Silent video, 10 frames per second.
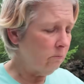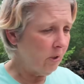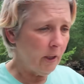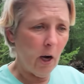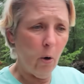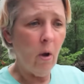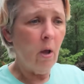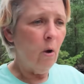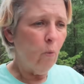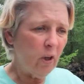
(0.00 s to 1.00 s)
you know,
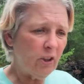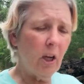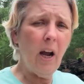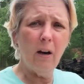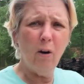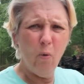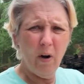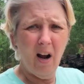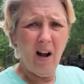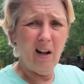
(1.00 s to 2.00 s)
what you got
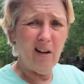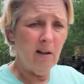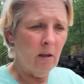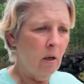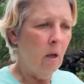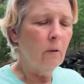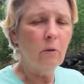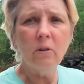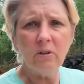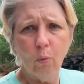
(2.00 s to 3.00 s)
going on,
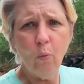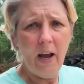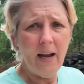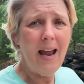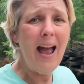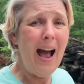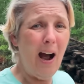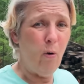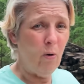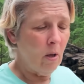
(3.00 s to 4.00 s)
there's a way
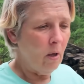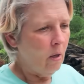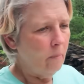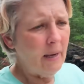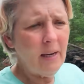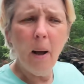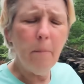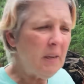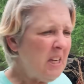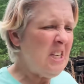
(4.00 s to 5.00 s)
out. May not
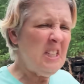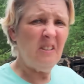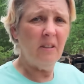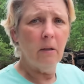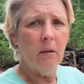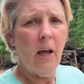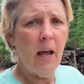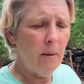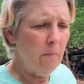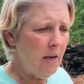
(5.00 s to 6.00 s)
be easy
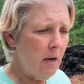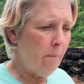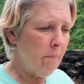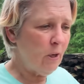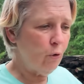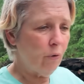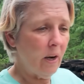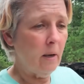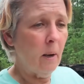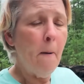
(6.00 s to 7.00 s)
and it may not be
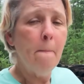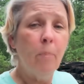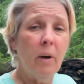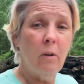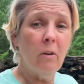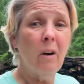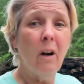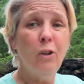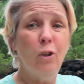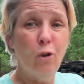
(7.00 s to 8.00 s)
great, but you're
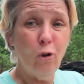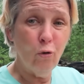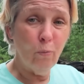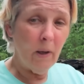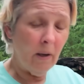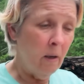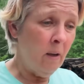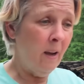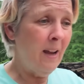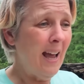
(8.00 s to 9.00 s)
a human
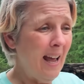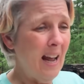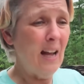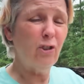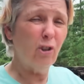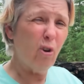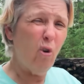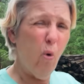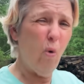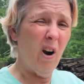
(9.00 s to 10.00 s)
and at your
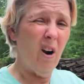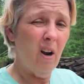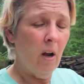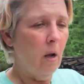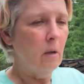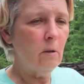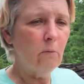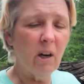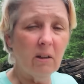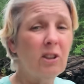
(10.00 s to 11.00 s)
core,
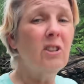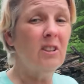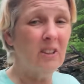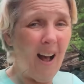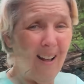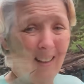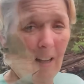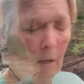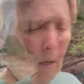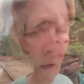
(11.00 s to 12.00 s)
you are
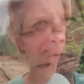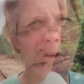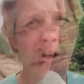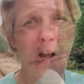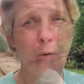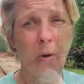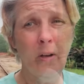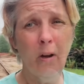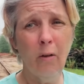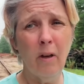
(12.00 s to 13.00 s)
solid. How do I
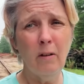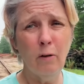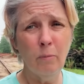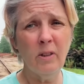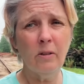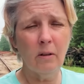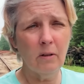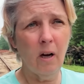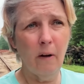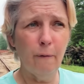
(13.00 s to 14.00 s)
know that humans are
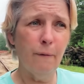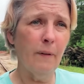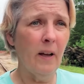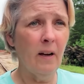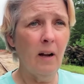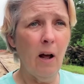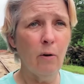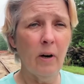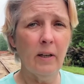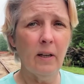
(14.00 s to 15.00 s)
tough and how do
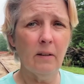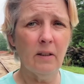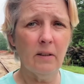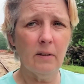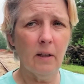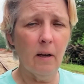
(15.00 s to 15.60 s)
I get this